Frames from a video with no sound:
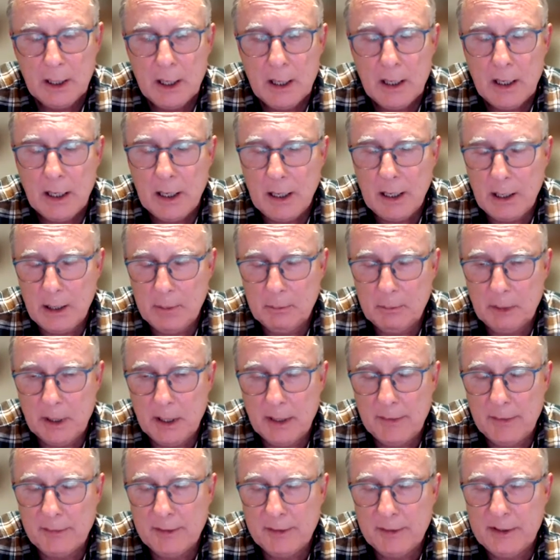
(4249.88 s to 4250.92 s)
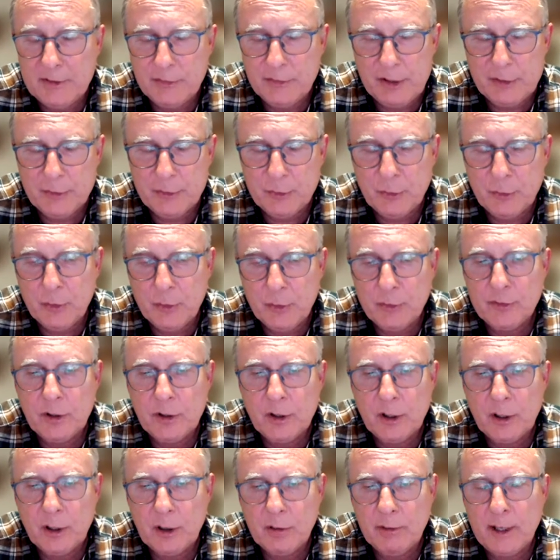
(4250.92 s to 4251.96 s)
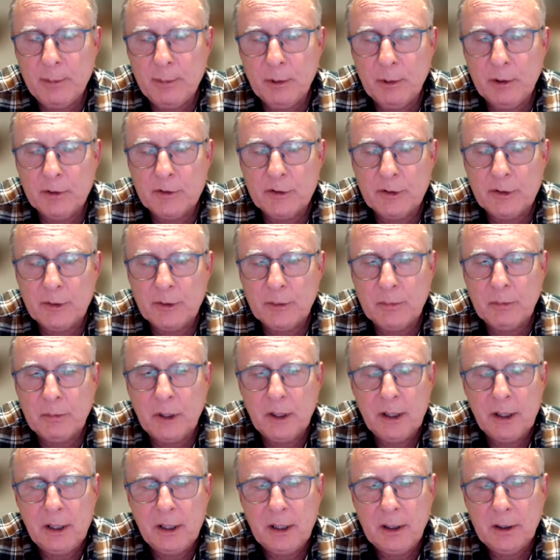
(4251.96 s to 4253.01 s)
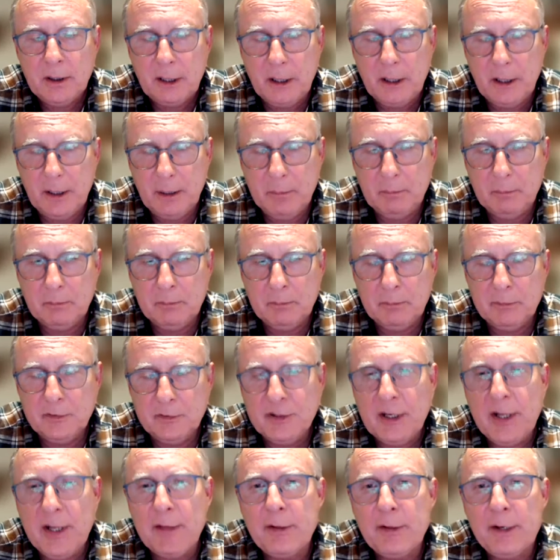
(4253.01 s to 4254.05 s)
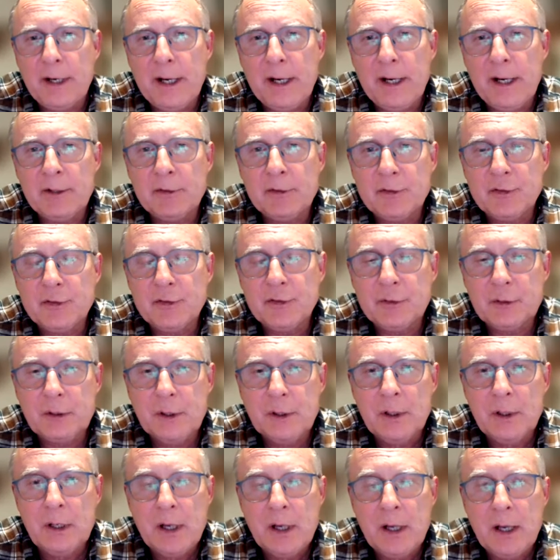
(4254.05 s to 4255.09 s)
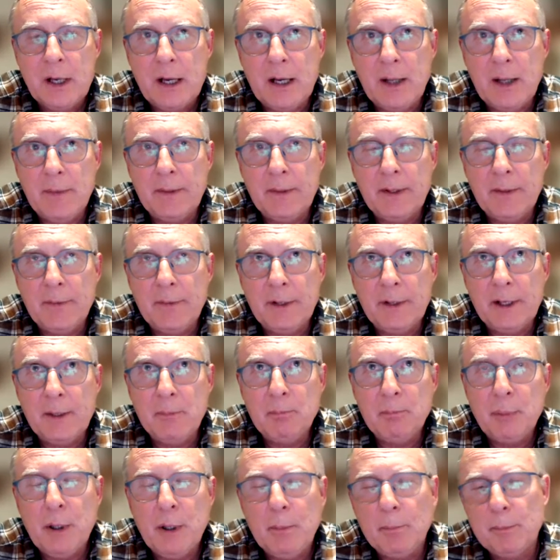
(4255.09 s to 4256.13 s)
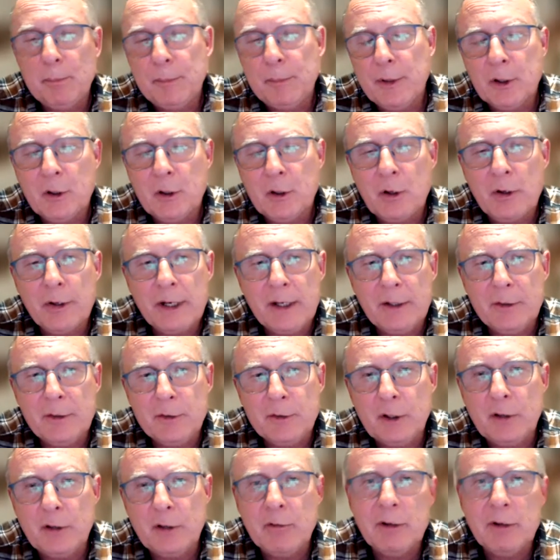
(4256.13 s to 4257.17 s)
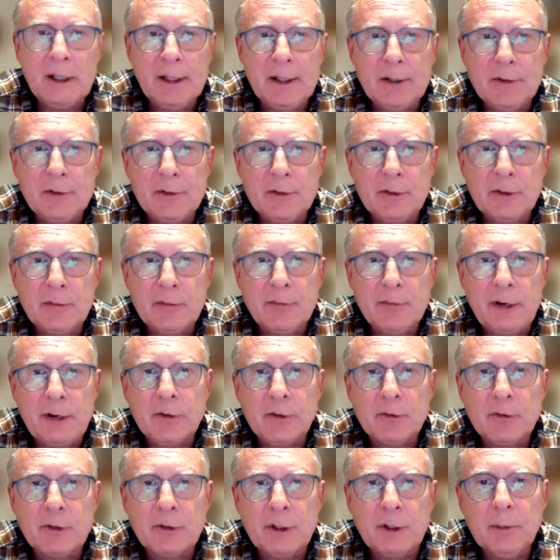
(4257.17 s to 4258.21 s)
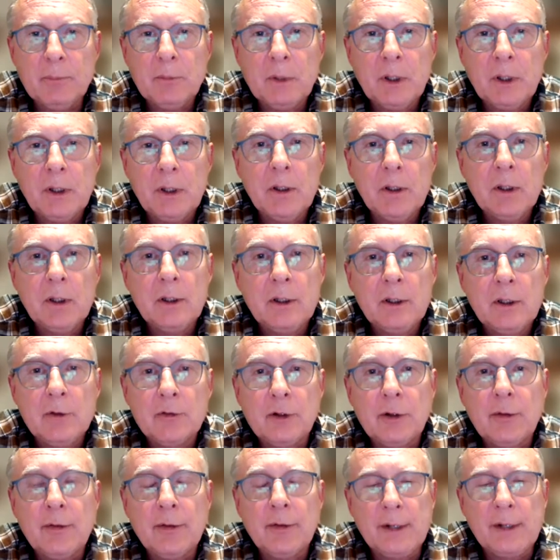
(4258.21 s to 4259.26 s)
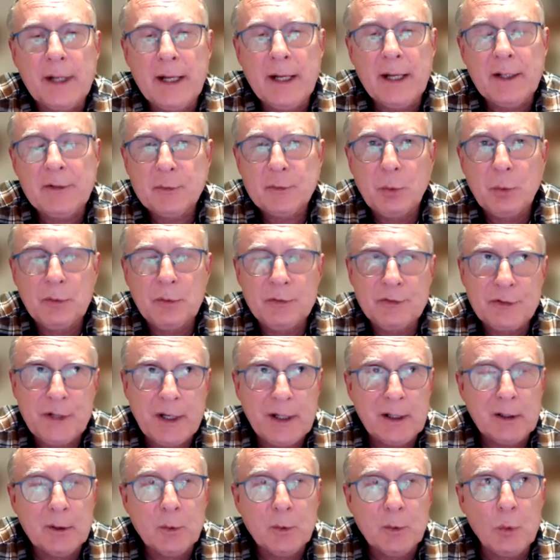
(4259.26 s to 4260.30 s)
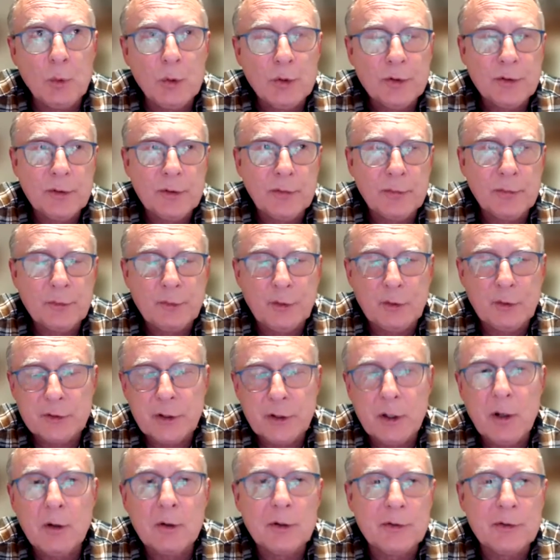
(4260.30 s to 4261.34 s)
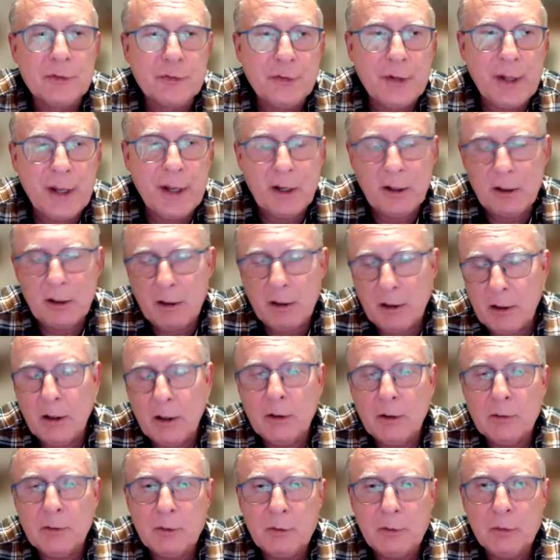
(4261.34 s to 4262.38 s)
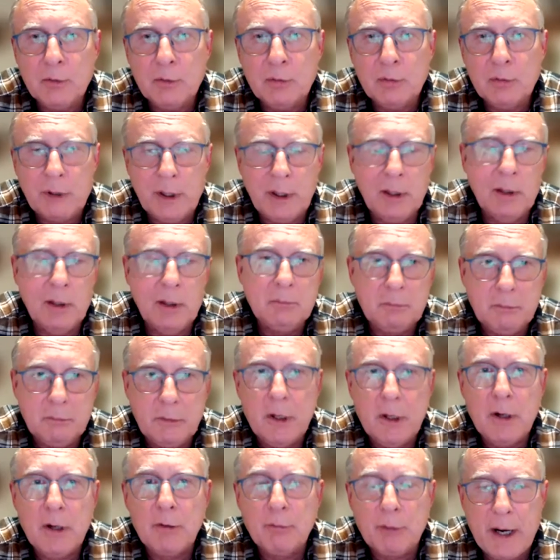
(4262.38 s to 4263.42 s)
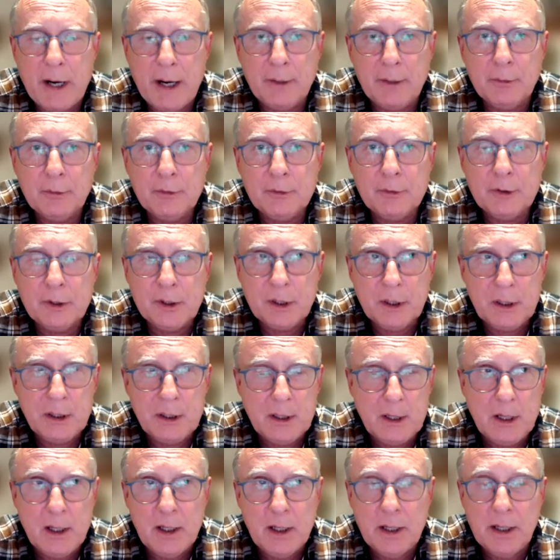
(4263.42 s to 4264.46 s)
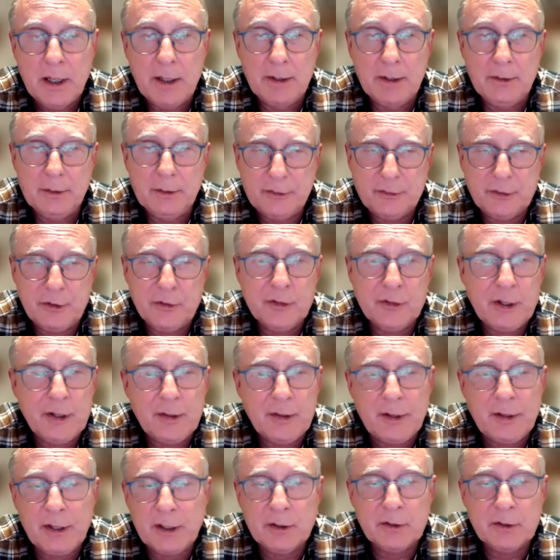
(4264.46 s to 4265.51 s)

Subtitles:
And these vessels are able to set the nets, and then they pump the cod end directly into the factory. So the nets will stay in the water for as long as there are krill around. And as I say, they can